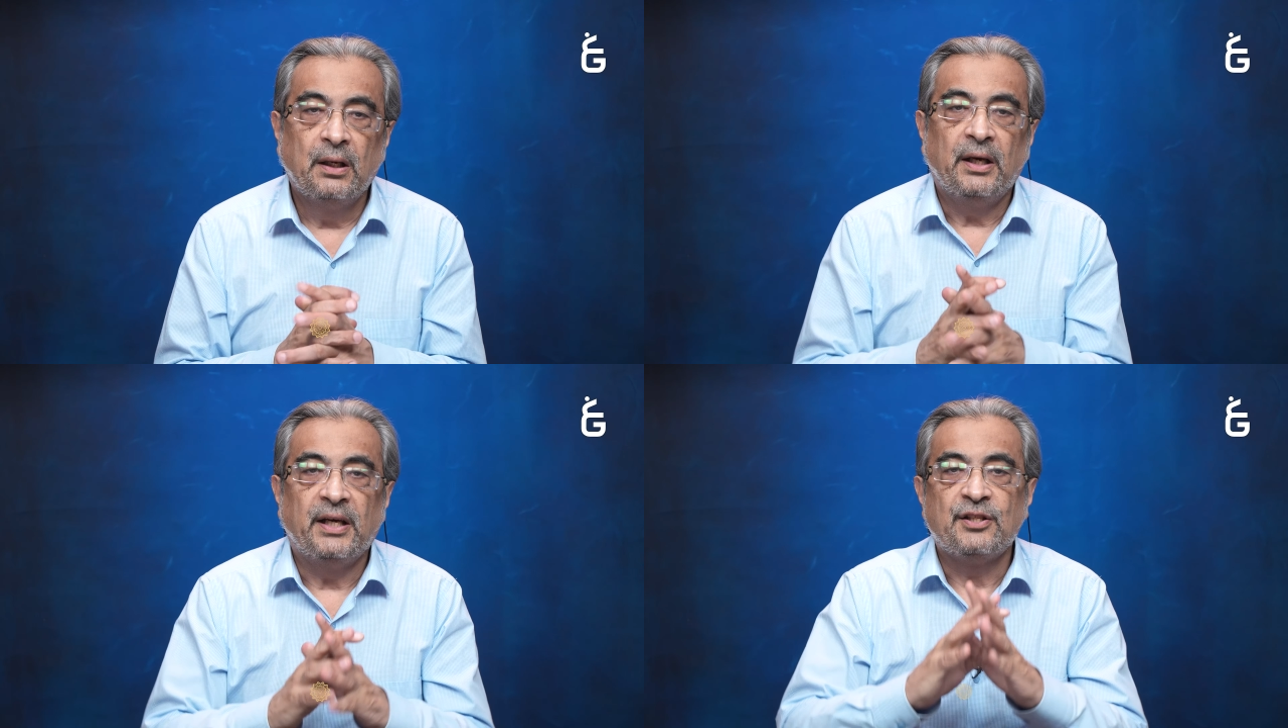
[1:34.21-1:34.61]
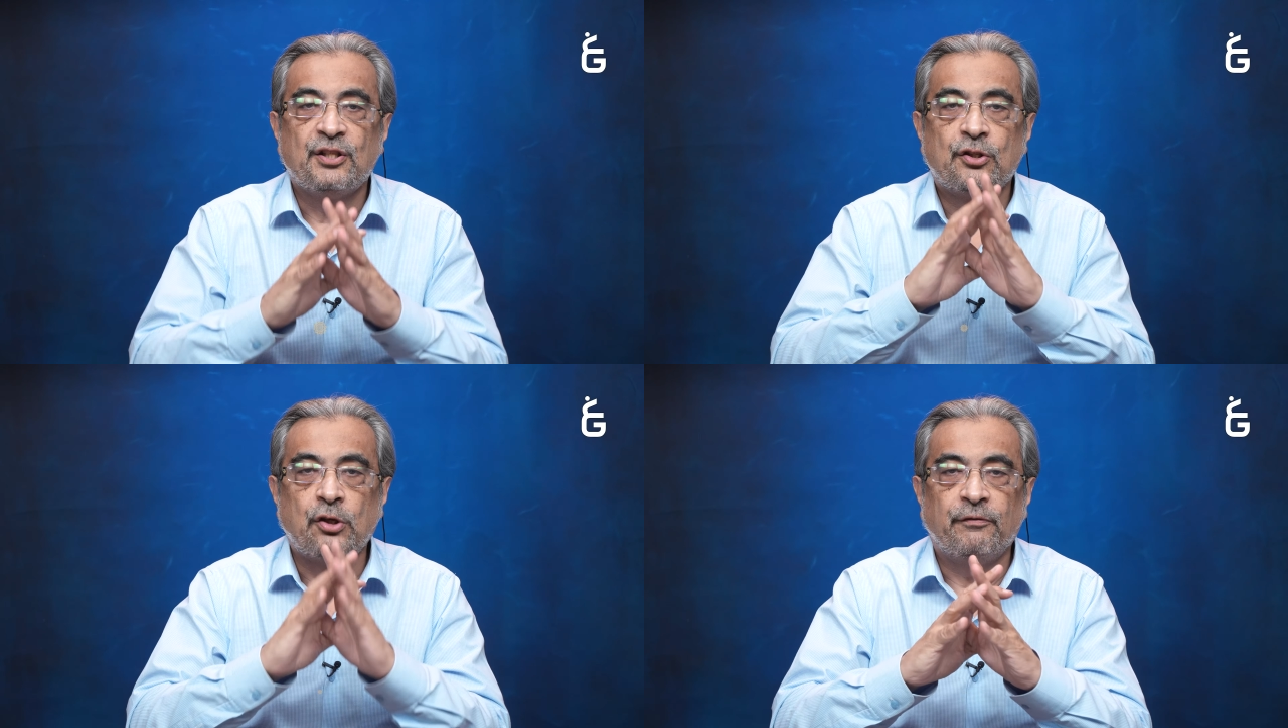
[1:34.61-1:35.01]
and
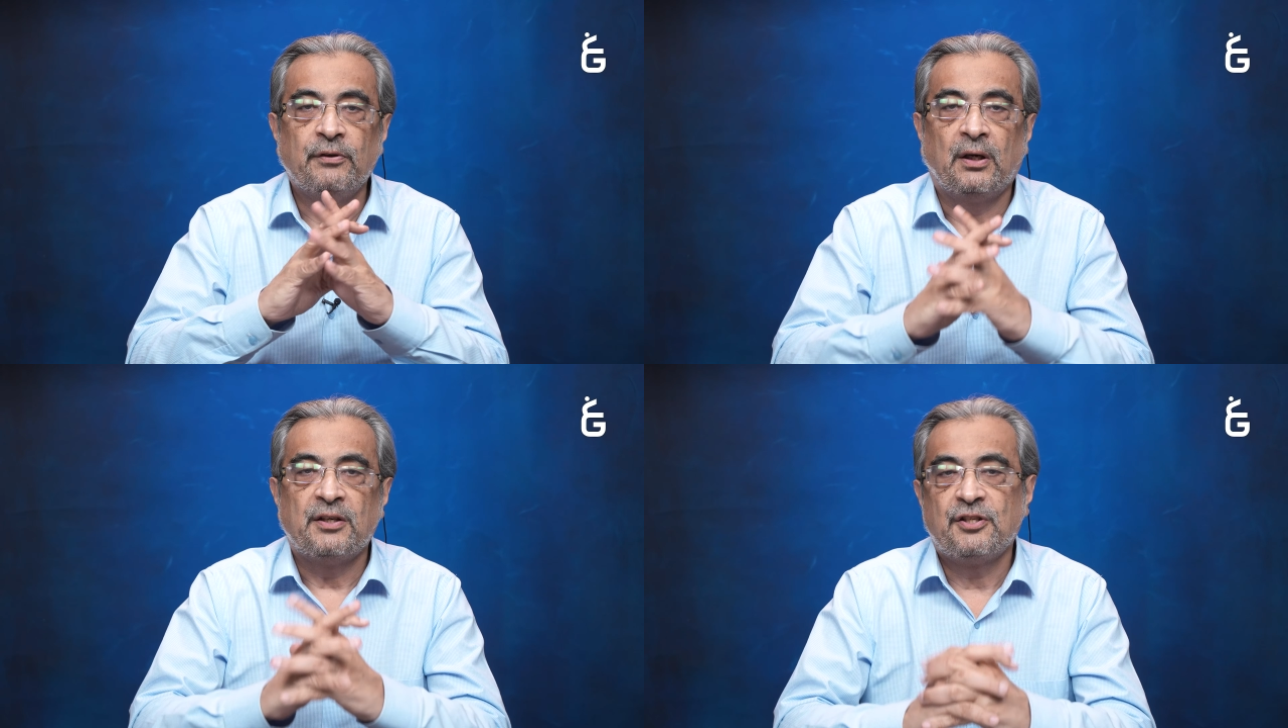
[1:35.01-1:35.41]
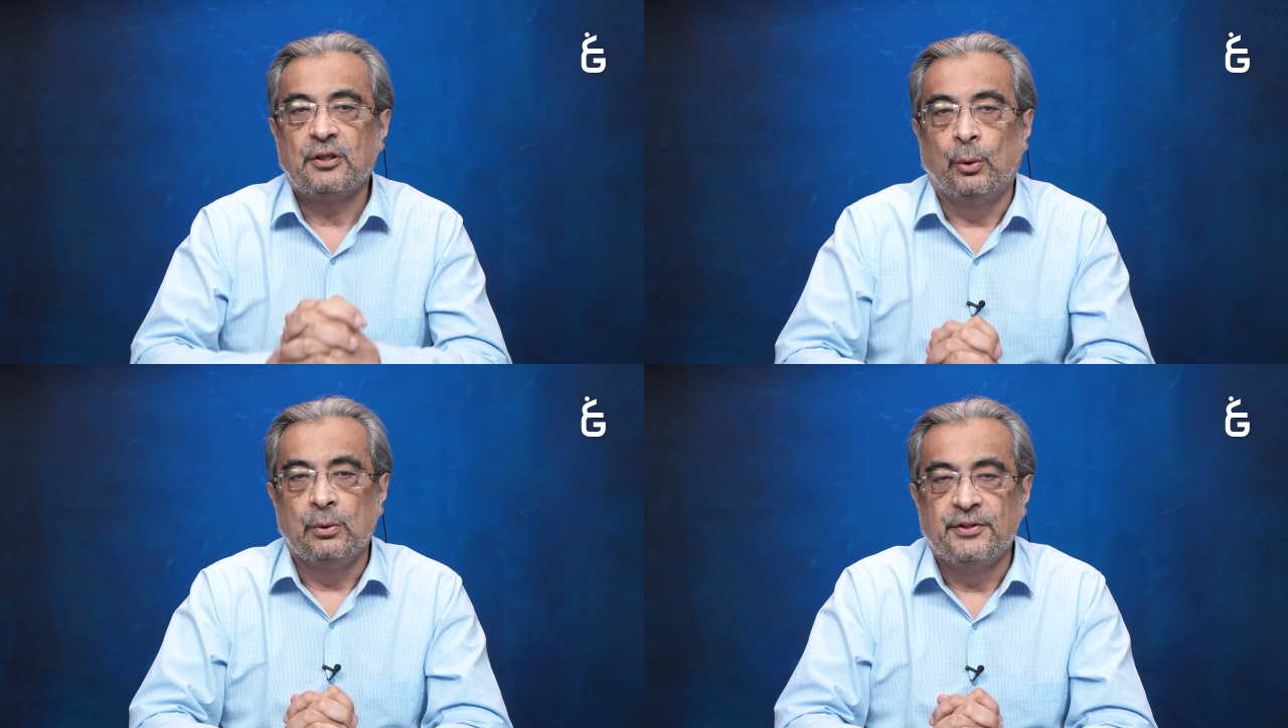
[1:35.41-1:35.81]
soften our
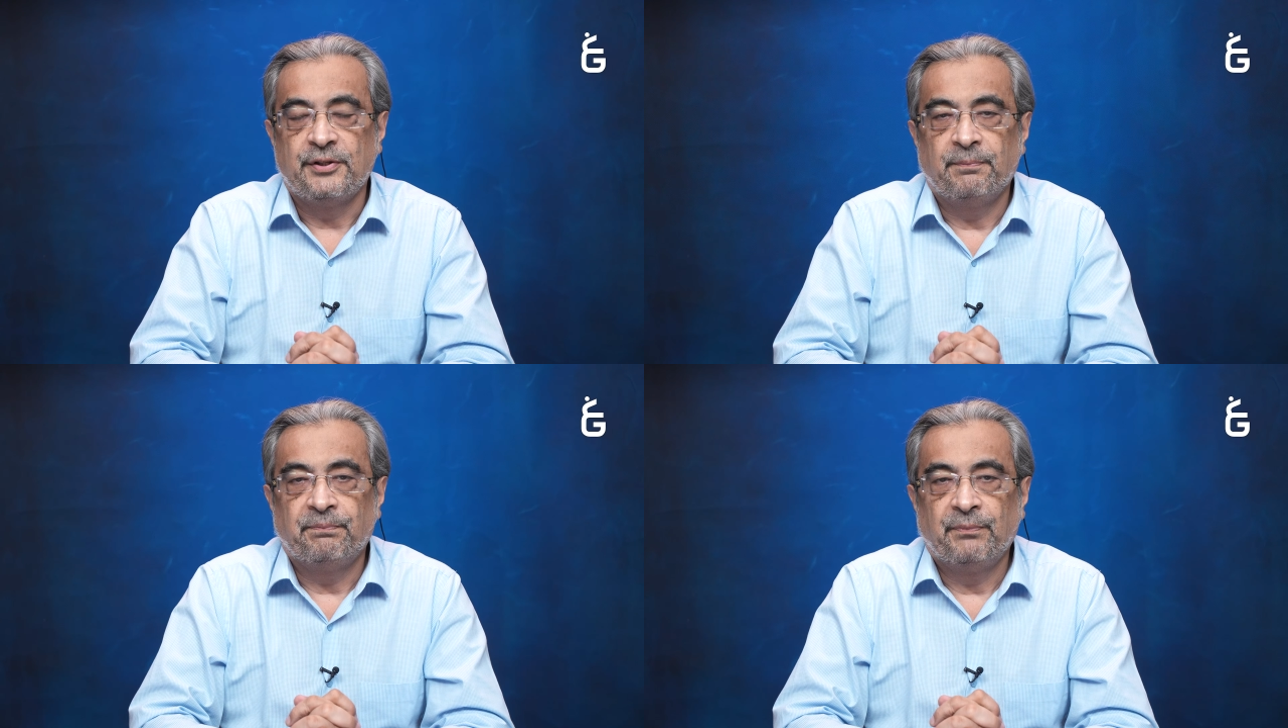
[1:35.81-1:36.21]
souls.